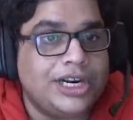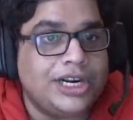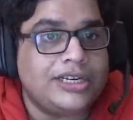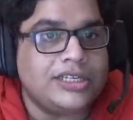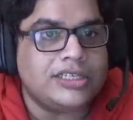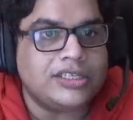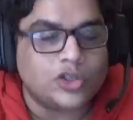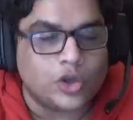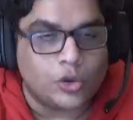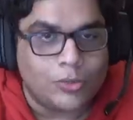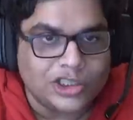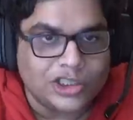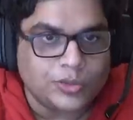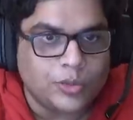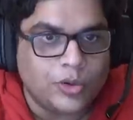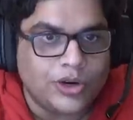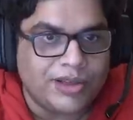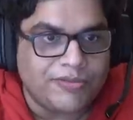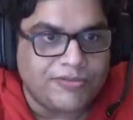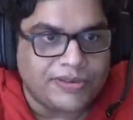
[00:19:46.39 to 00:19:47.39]
so much
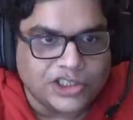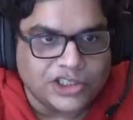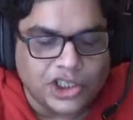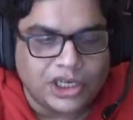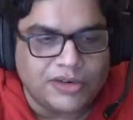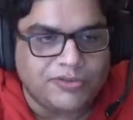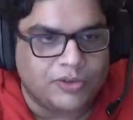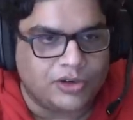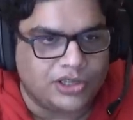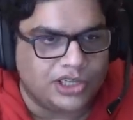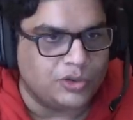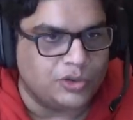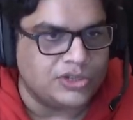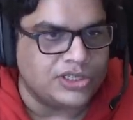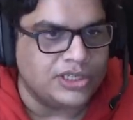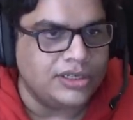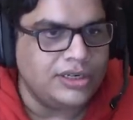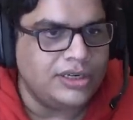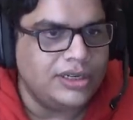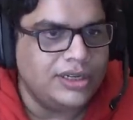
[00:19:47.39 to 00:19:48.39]
more efficient for the
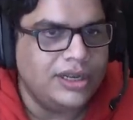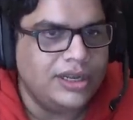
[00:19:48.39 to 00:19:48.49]
user,